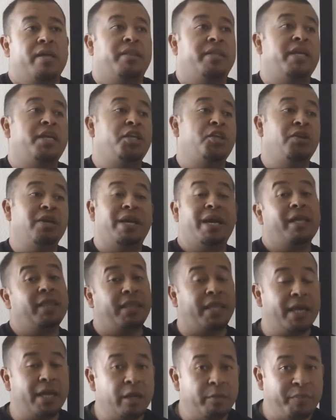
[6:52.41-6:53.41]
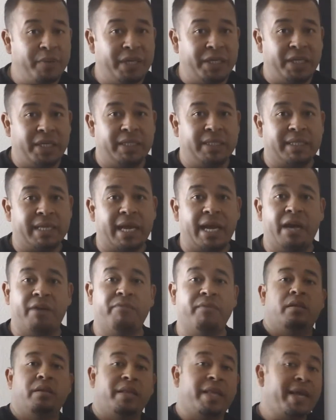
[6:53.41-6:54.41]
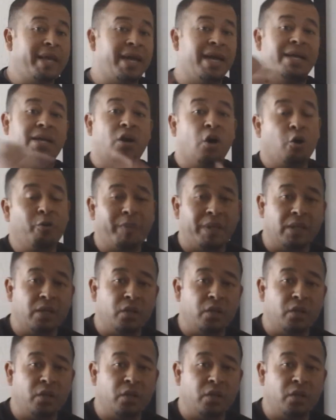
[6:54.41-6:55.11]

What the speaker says: Then you look at their pitching staff. They got Kobe